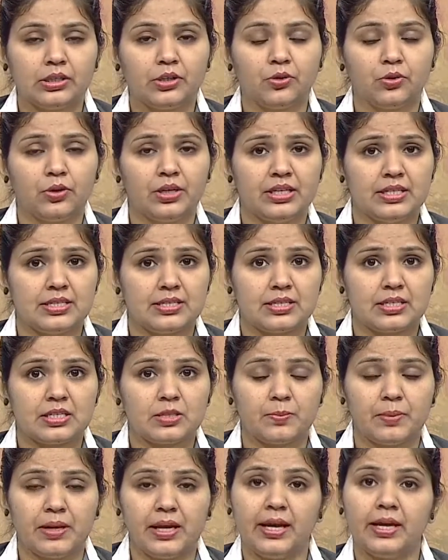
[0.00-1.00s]
it is
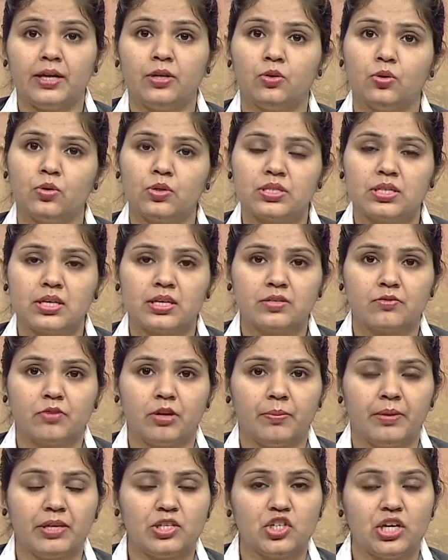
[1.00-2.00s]
displayed, those things
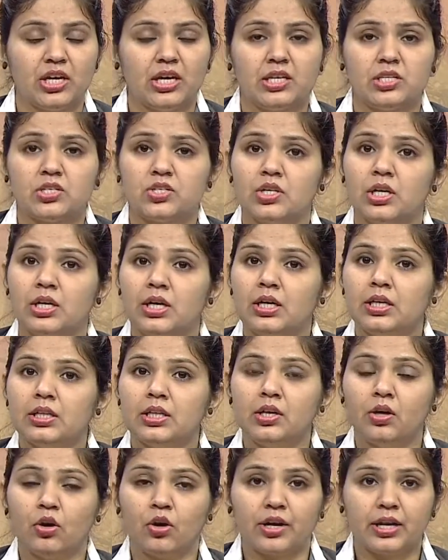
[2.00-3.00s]
will be changed.
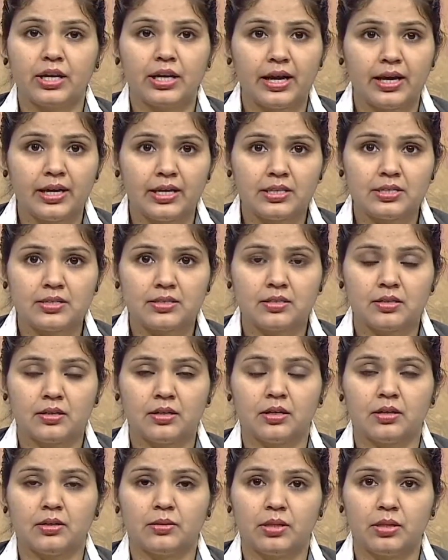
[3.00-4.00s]
The
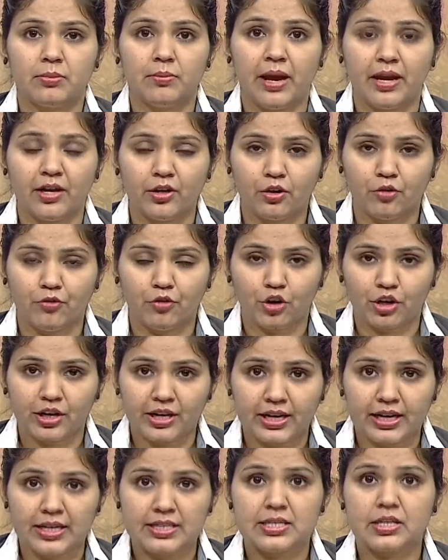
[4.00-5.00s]
the manner of
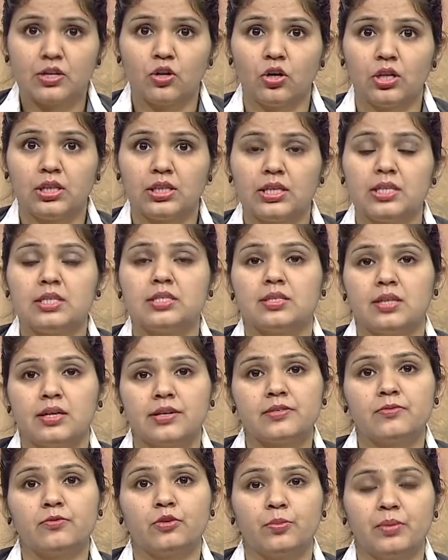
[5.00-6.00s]
organizing all these
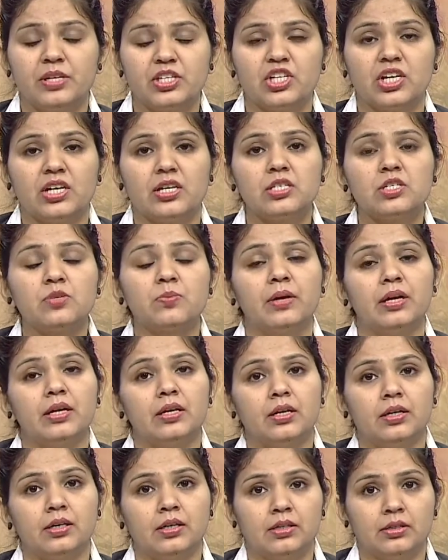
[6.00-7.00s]
things would be changed,
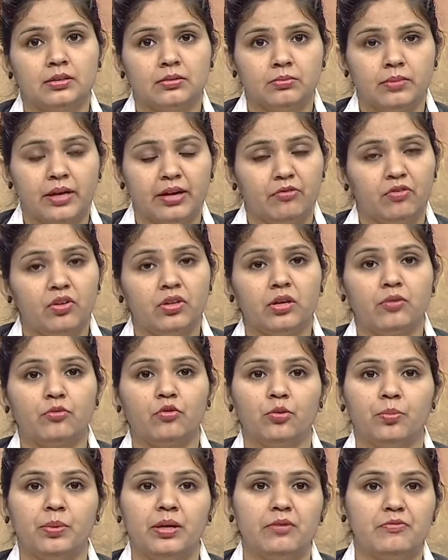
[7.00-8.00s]
but everything
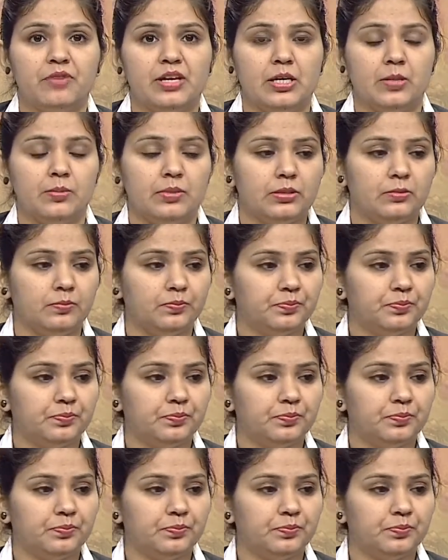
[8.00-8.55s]
would be available.